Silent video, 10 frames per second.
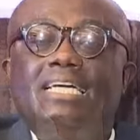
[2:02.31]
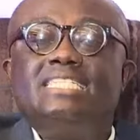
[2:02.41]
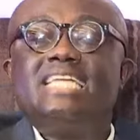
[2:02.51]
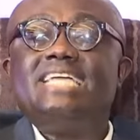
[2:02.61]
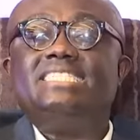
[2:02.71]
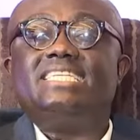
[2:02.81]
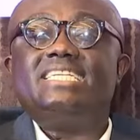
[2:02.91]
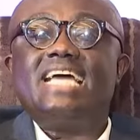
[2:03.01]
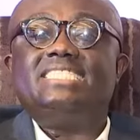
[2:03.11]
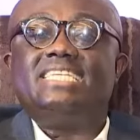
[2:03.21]
In
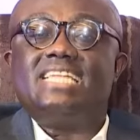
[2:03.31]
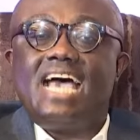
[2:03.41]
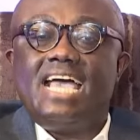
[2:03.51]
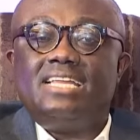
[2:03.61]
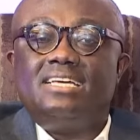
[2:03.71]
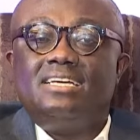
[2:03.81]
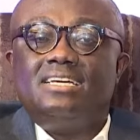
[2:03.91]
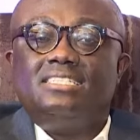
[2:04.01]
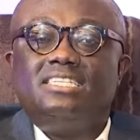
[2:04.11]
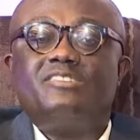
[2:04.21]
1999,
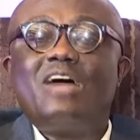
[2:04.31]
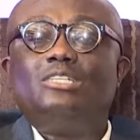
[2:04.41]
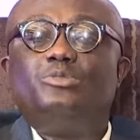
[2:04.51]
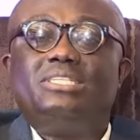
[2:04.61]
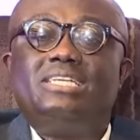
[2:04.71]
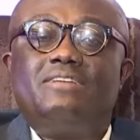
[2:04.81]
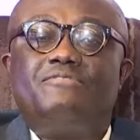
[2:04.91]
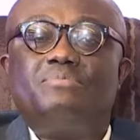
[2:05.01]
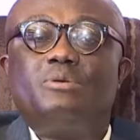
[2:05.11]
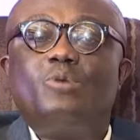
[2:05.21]
she
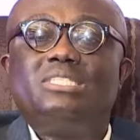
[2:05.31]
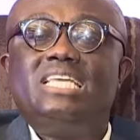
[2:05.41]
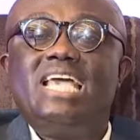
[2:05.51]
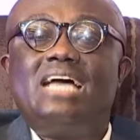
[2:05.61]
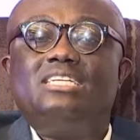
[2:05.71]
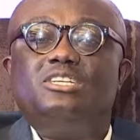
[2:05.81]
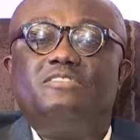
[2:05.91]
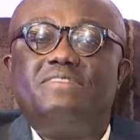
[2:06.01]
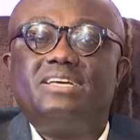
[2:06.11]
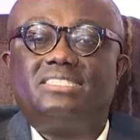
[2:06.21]
graduated from the Wesleyan
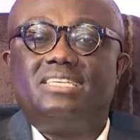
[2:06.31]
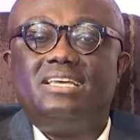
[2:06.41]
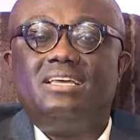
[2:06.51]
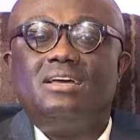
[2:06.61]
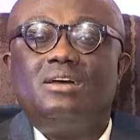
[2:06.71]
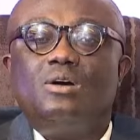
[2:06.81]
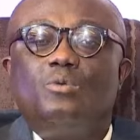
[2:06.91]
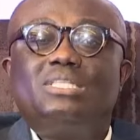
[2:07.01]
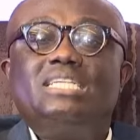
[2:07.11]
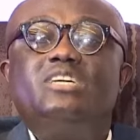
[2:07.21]
University
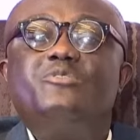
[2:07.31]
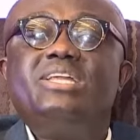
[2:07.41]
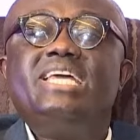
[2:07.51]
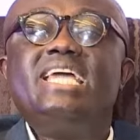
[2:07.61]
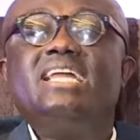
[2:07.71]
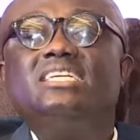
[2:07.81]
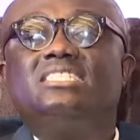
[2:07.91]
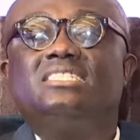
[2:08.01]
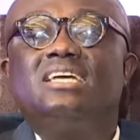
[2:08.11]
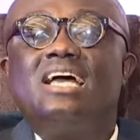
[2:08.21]
with a degree in
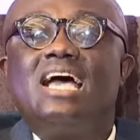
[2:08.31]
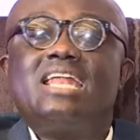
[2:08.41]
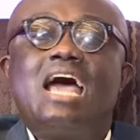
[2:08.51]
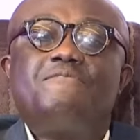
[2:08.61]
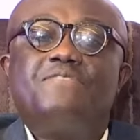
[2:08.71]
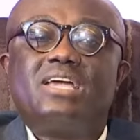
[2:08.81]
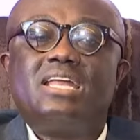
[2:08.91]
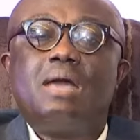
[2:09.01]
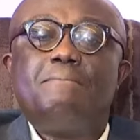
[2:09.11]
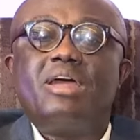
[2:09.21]
English and
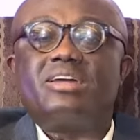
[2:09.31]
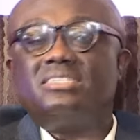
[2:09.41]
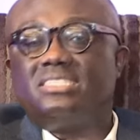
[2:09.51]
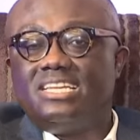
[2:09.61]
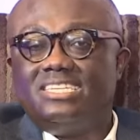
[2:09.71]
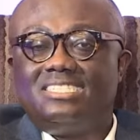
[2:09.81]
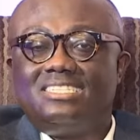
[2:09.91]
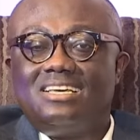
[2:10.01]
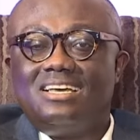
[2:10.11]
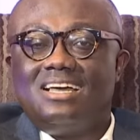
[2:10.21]
African American
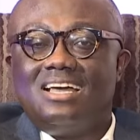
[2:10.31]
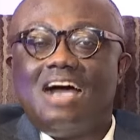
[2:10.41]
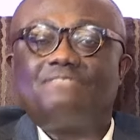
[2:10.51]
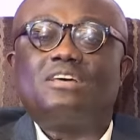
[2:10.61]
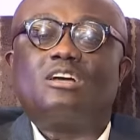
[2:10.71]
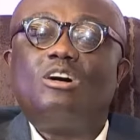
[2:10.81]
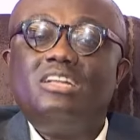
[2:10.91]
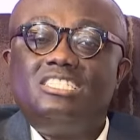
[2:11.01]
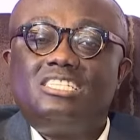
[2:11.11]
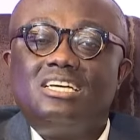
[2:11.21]
Studies. After
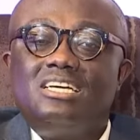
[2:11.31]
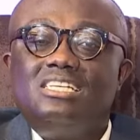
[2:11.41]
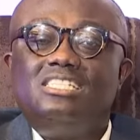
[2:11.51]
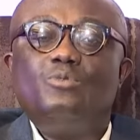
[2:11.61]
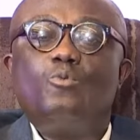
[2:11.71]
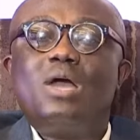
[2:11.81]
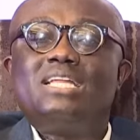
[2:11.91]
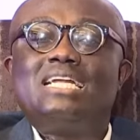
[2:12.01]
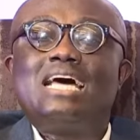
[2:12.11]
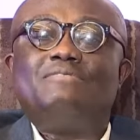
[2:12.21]
college, she
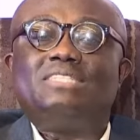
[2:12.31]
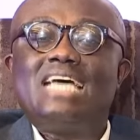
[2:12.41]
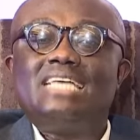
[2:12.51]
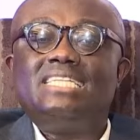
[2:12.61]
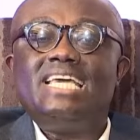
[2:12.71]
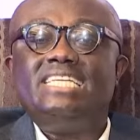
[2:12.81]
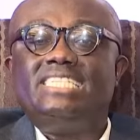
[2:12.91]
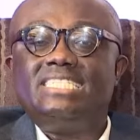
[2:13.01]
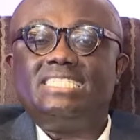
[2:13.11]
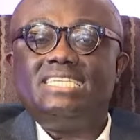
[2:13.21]
worked at advertising
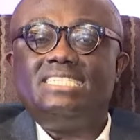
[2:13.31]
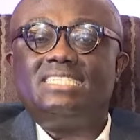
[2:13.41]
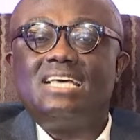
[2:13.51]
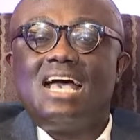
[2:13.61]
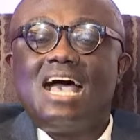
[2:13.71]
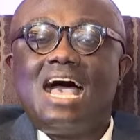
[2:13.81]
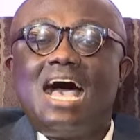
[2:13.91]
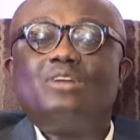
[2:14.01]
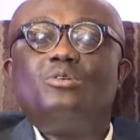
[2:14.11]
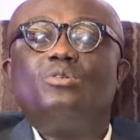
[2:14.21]
agencies
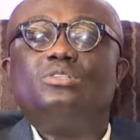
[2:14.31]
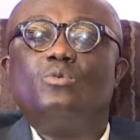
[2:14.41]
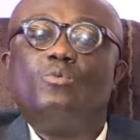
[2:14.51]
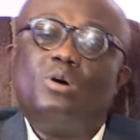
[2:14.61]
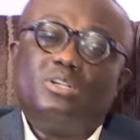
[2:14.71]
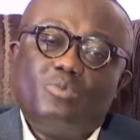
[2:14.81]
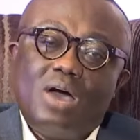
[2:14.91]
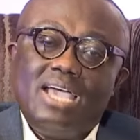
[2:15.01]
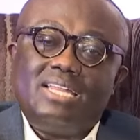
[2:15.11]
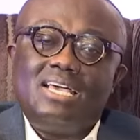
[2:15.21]
Arnold
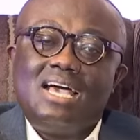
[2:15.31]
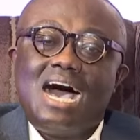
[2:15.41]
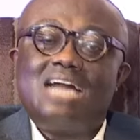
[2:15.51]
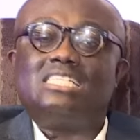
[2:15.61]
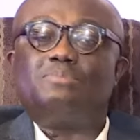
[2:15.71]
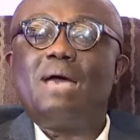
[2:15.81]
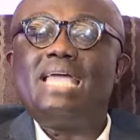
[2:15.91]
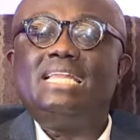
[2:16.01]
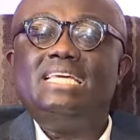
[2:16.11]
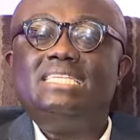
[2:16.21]
Worldwide and
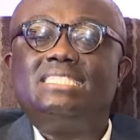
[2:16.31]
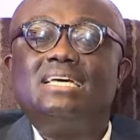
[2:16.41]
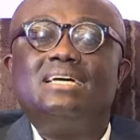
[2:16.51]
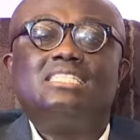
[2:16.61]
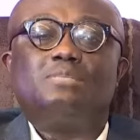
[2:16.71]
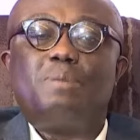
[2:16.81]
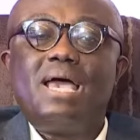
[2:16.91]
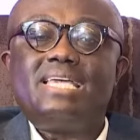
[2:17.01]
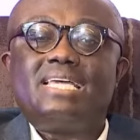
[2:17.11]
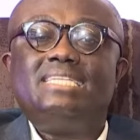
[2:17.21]
Spike Lee's
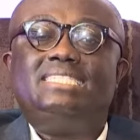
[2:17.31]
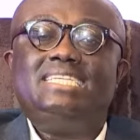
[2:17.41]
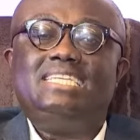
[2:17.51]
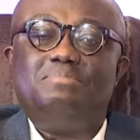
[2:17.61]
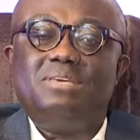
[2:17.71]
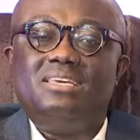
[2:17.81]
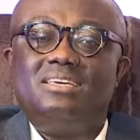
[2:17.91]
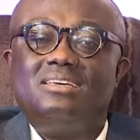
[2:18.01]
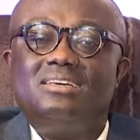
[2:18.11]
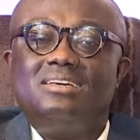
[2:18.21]
Spike
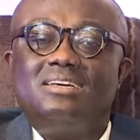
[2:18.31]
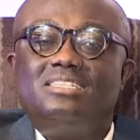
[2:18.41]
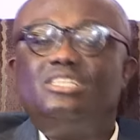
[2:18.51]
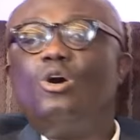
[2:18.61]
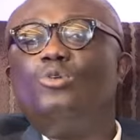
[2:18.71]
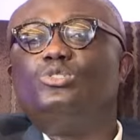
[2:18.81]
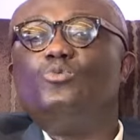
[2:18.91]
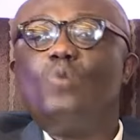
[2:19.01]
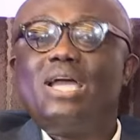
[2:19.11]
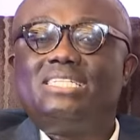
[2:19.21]
DDB. She
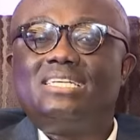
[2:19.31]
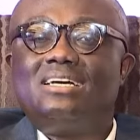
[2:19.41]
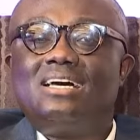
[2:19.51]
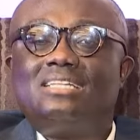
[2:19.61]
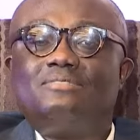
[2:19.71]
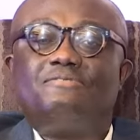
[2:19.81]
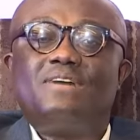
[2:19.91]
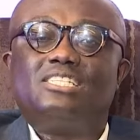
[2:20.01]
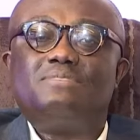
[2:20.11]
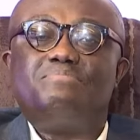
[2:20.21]
also worked at the
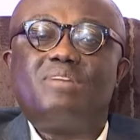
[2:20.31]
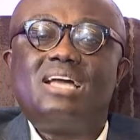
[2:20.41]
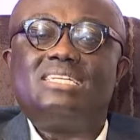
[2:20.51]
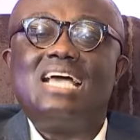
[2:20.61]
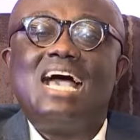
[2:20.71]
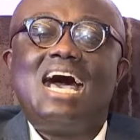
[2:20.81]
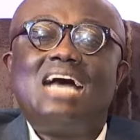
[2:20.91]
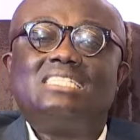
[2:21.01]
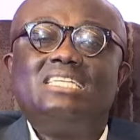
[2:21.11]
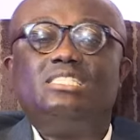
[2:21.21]
fashion brand
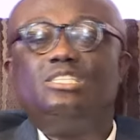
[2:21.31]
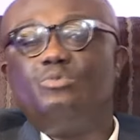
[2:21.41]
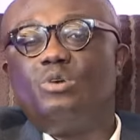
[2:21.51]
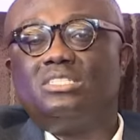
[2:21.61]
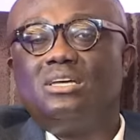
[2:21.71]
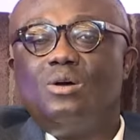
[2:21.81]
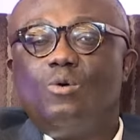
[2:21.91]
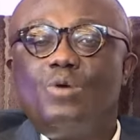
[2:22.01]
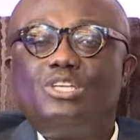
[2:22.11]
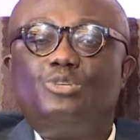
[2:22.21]
Ashley Stewart,
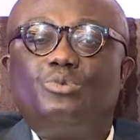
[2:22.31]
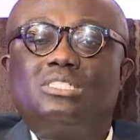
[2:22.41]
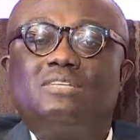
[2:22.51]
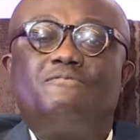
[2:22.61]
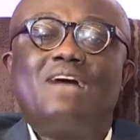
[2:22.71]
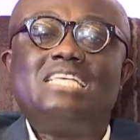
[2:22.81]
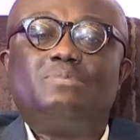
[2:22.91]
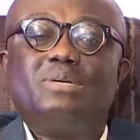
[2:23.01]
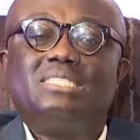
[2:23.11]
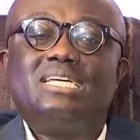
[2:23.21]
where she was the
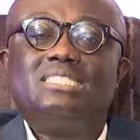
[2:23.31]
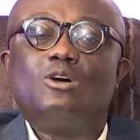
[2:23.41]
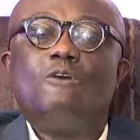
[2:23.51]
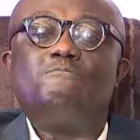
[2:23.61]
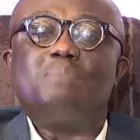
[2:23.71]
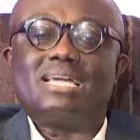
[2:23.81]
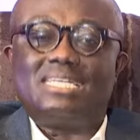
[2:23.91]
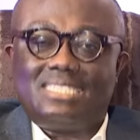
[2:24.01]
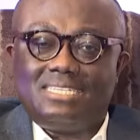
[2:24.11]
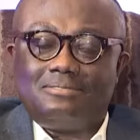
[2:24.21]
vice president of
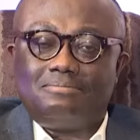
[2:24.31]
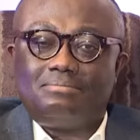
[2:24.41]
marketing.